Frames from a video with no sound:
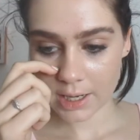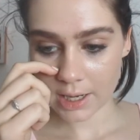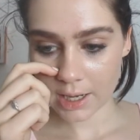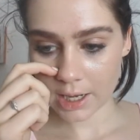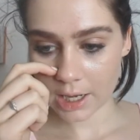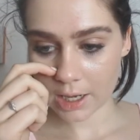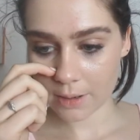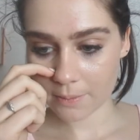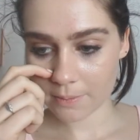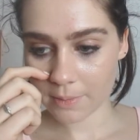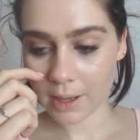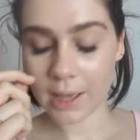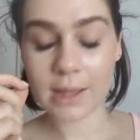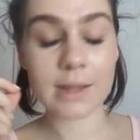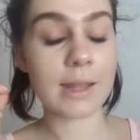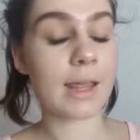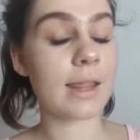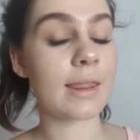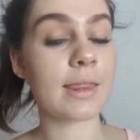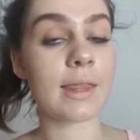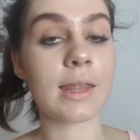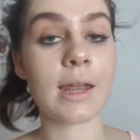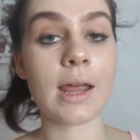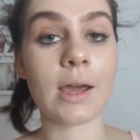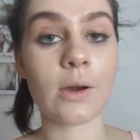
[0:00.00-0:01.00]
And
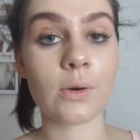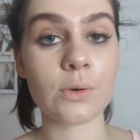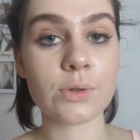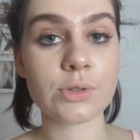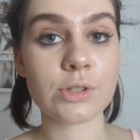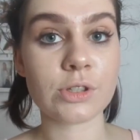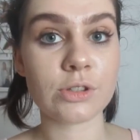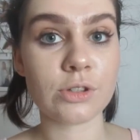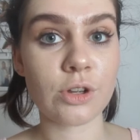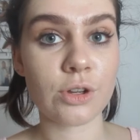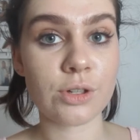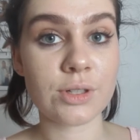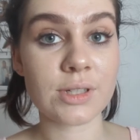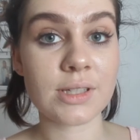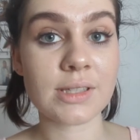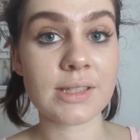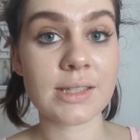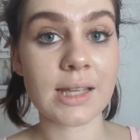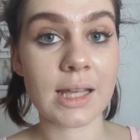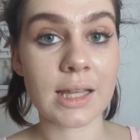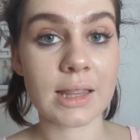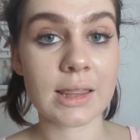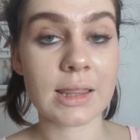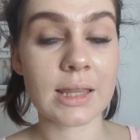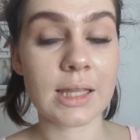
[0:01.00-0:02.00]
then I also noticed
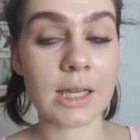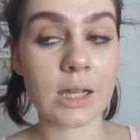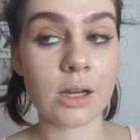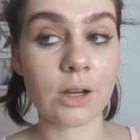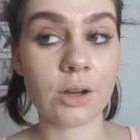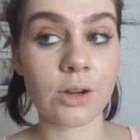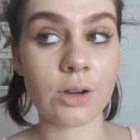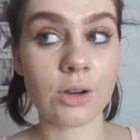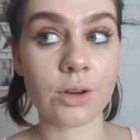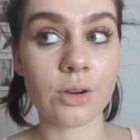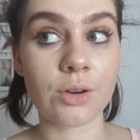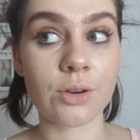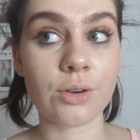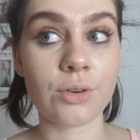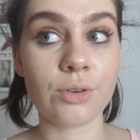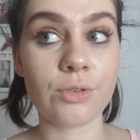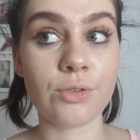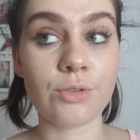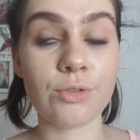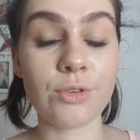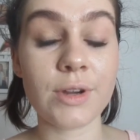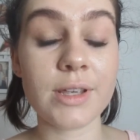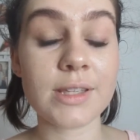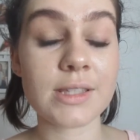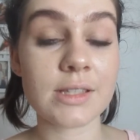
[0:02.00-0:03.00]
that their
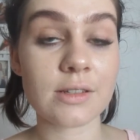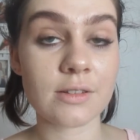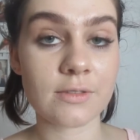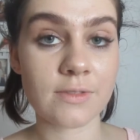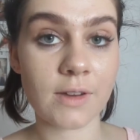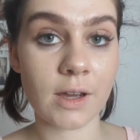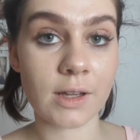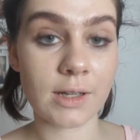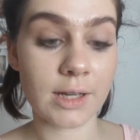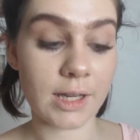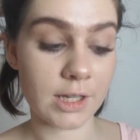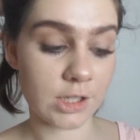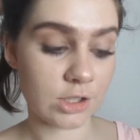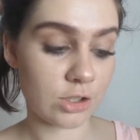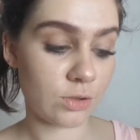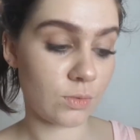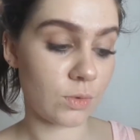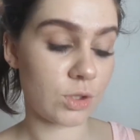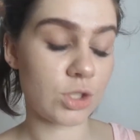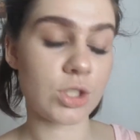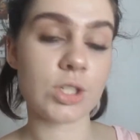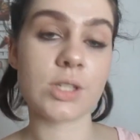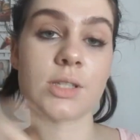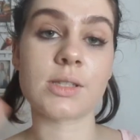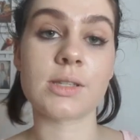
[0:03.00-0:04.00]
recent foundation,
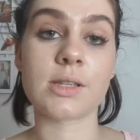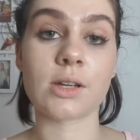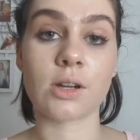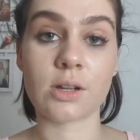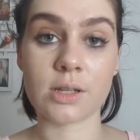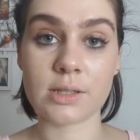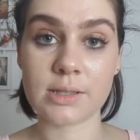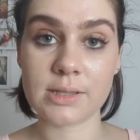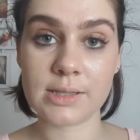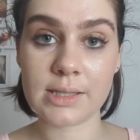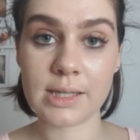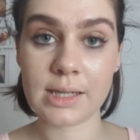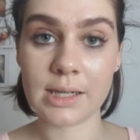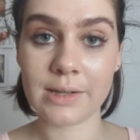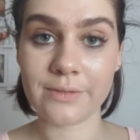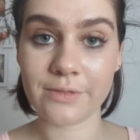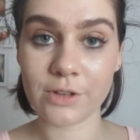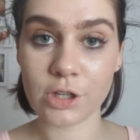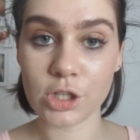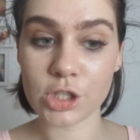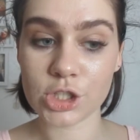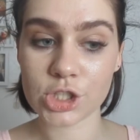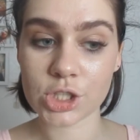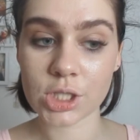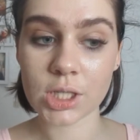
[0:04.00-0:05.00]
which is the concealer
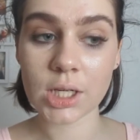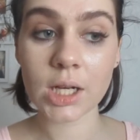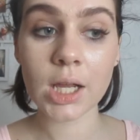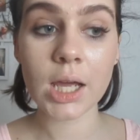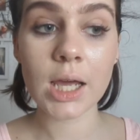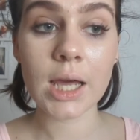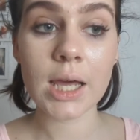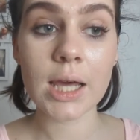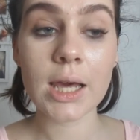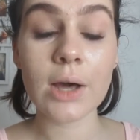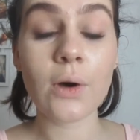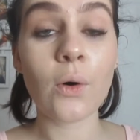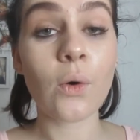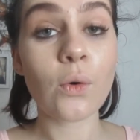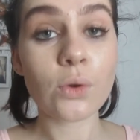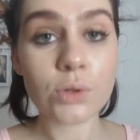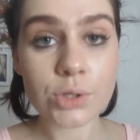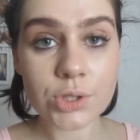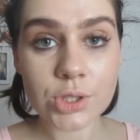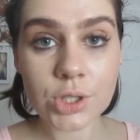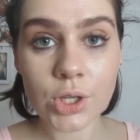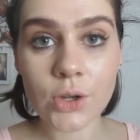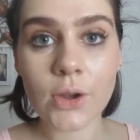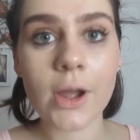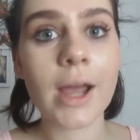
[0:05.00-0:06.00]
version,
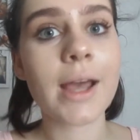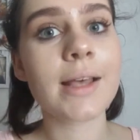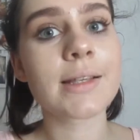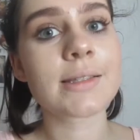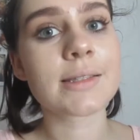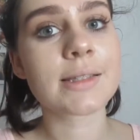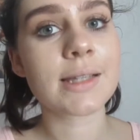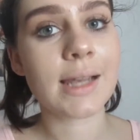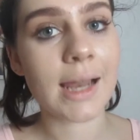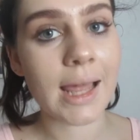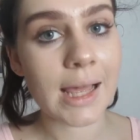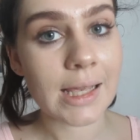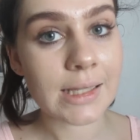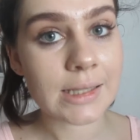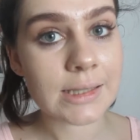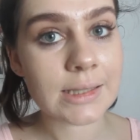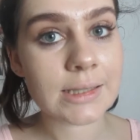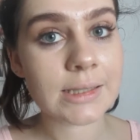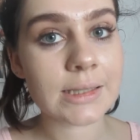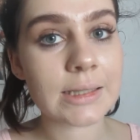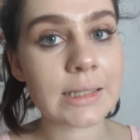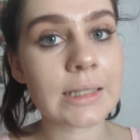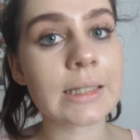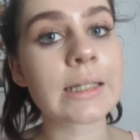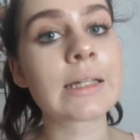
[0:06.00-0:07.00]
also has
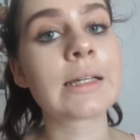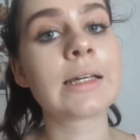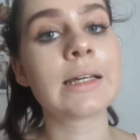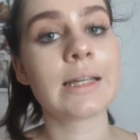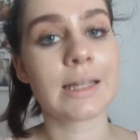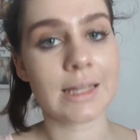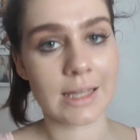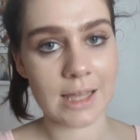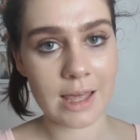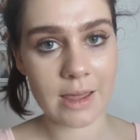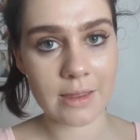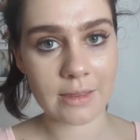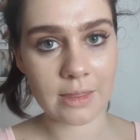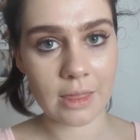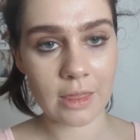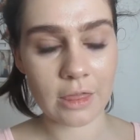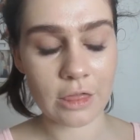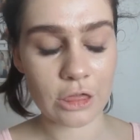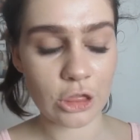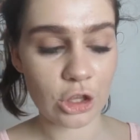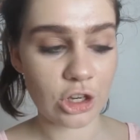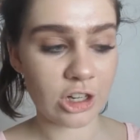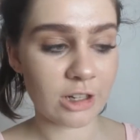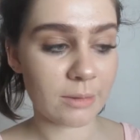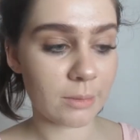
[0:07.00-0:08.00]
less than
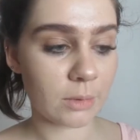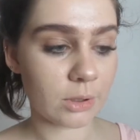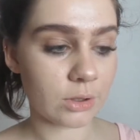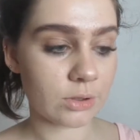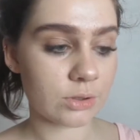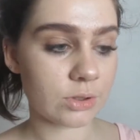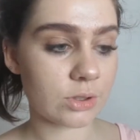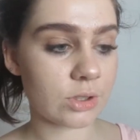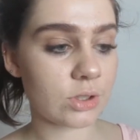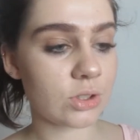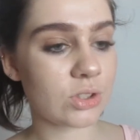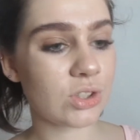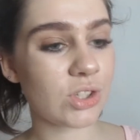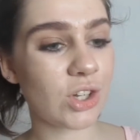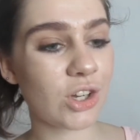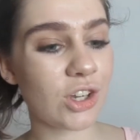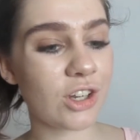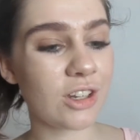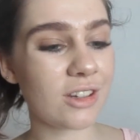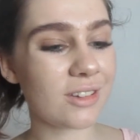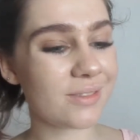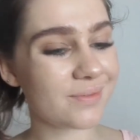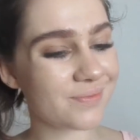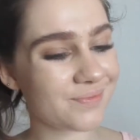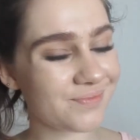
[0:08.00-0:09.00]
30 mils.
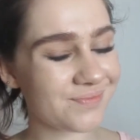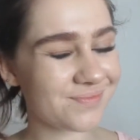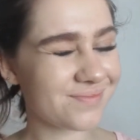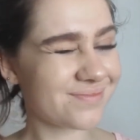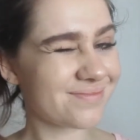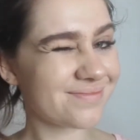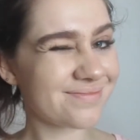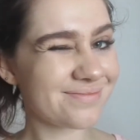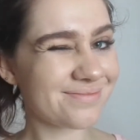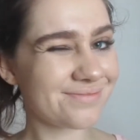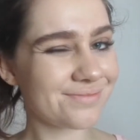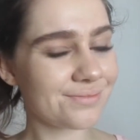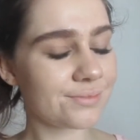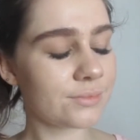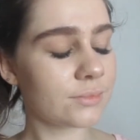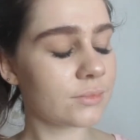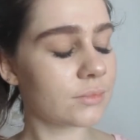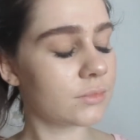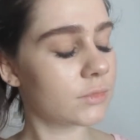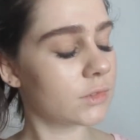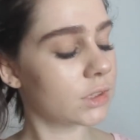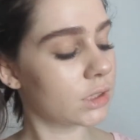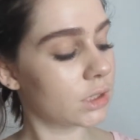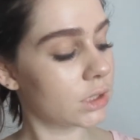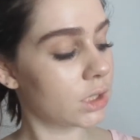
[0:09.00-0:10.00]
So
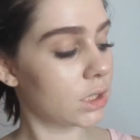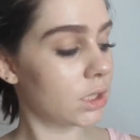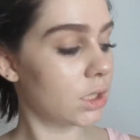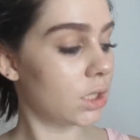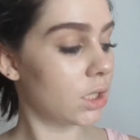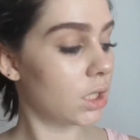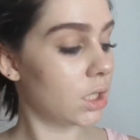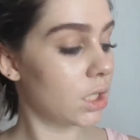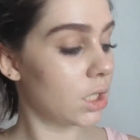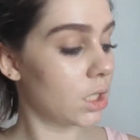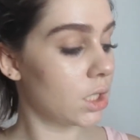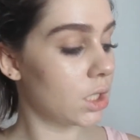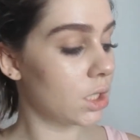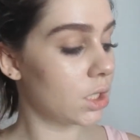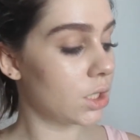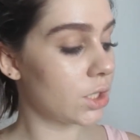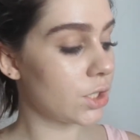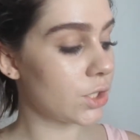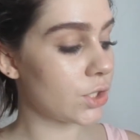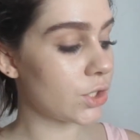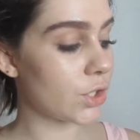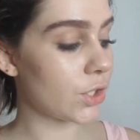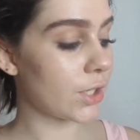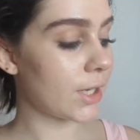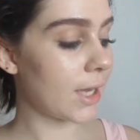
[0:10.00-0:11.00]

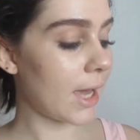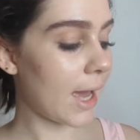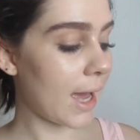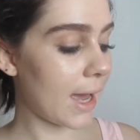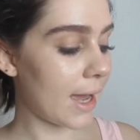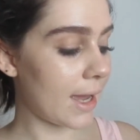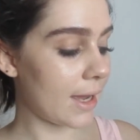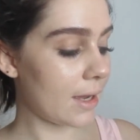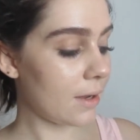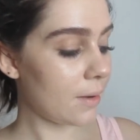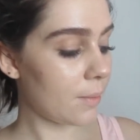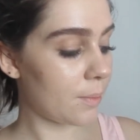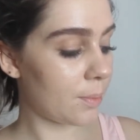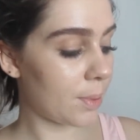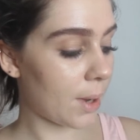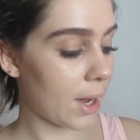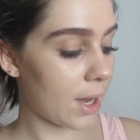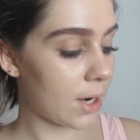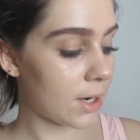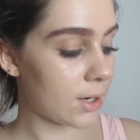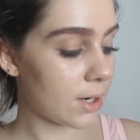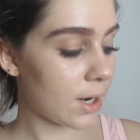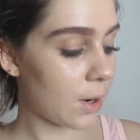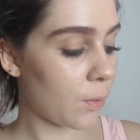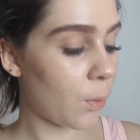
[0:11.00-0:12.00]
it's okay,
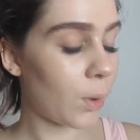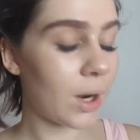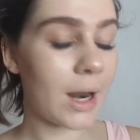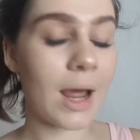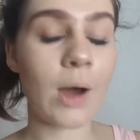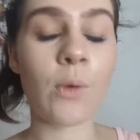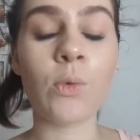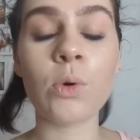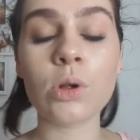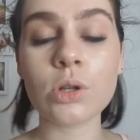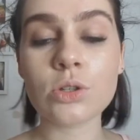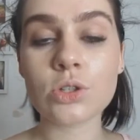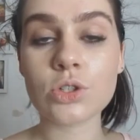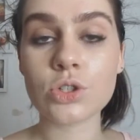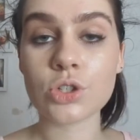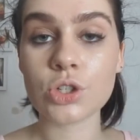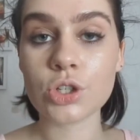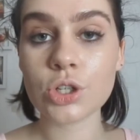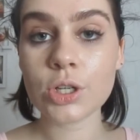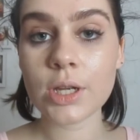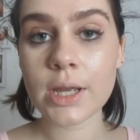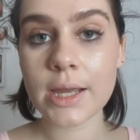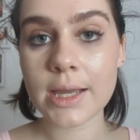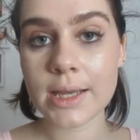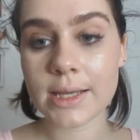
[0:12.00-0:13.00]
but what I will
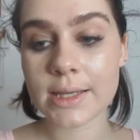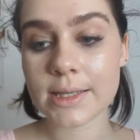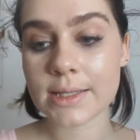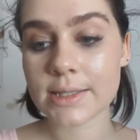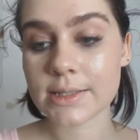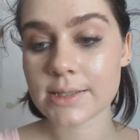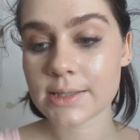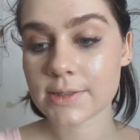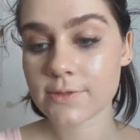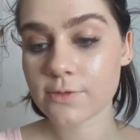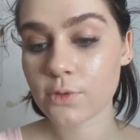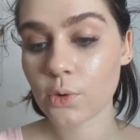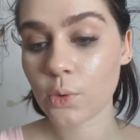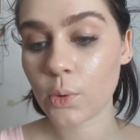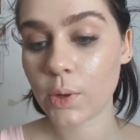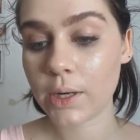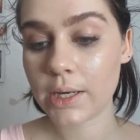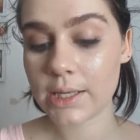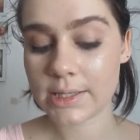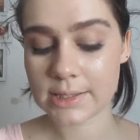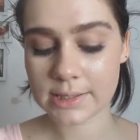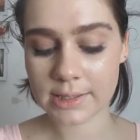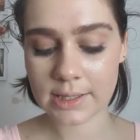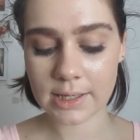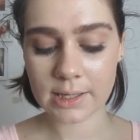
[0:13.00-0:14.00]
do is, for
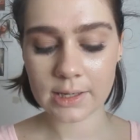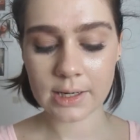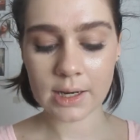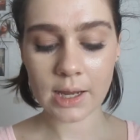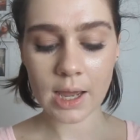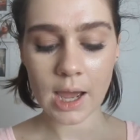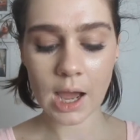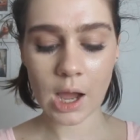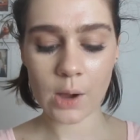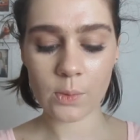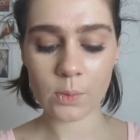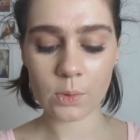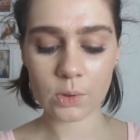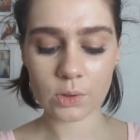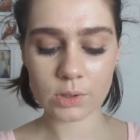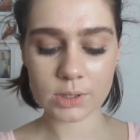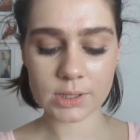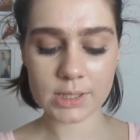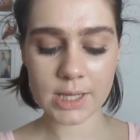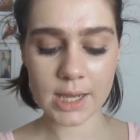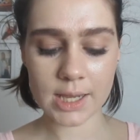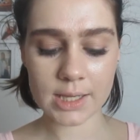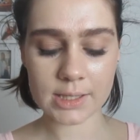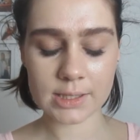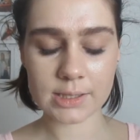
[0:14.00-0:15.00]
oily skin, I will
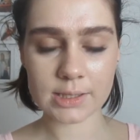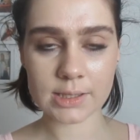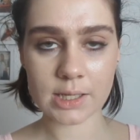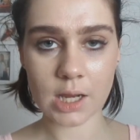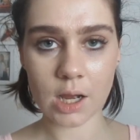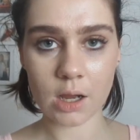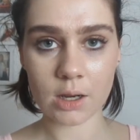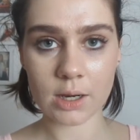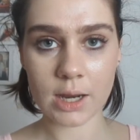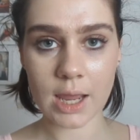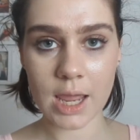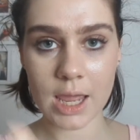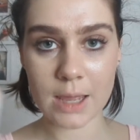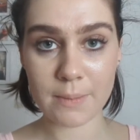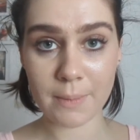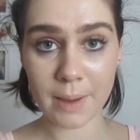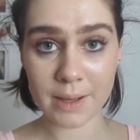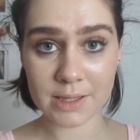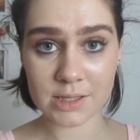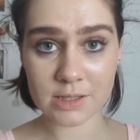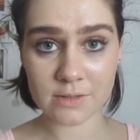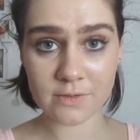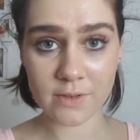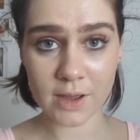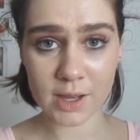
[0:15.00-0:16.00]
test out a
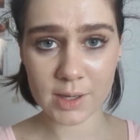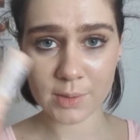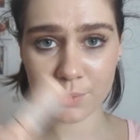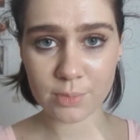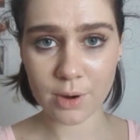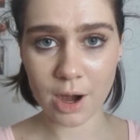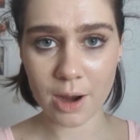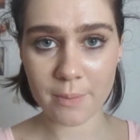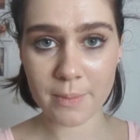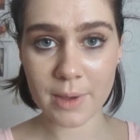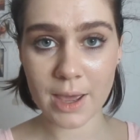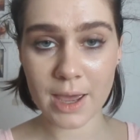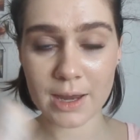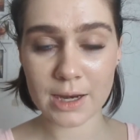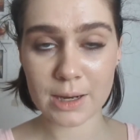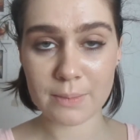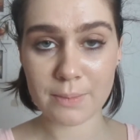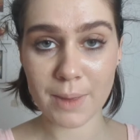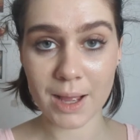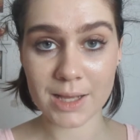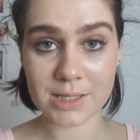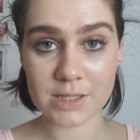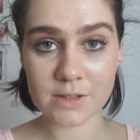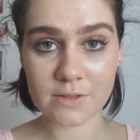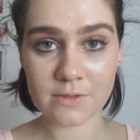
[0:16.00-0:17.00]
mattifying primer and a
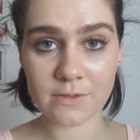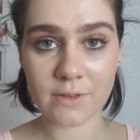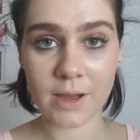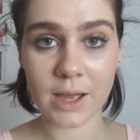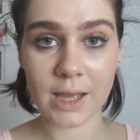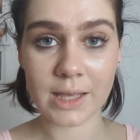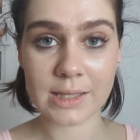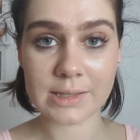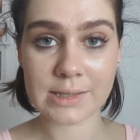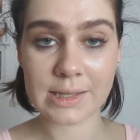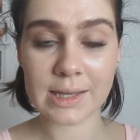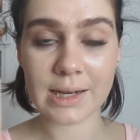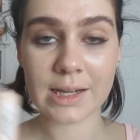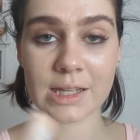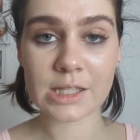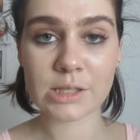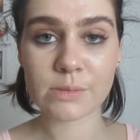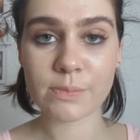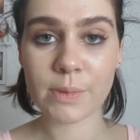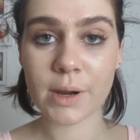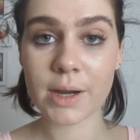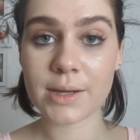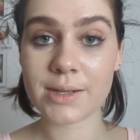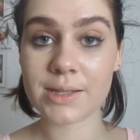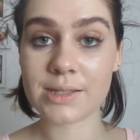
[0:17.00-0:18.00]
mattifying setting
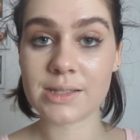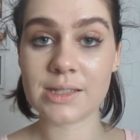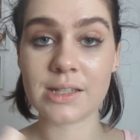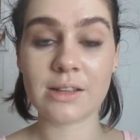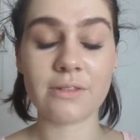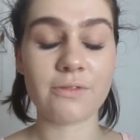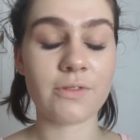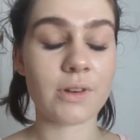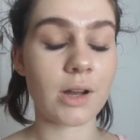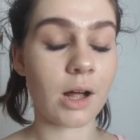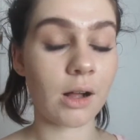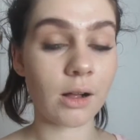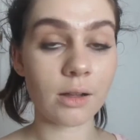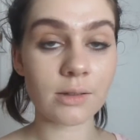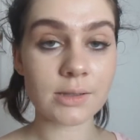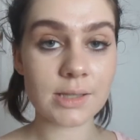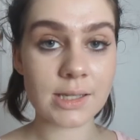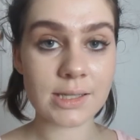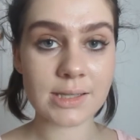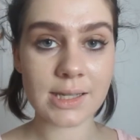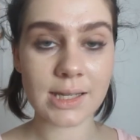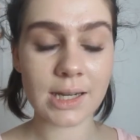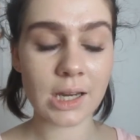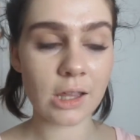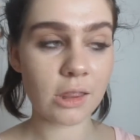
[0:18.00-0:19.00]
spray to see if it
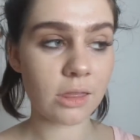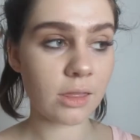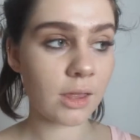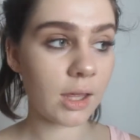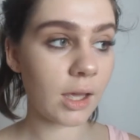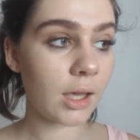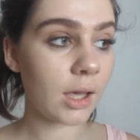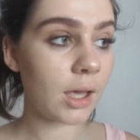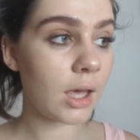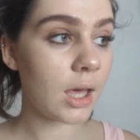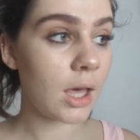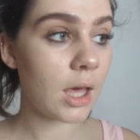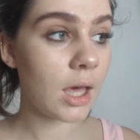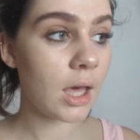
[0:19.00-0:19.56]
alters anything.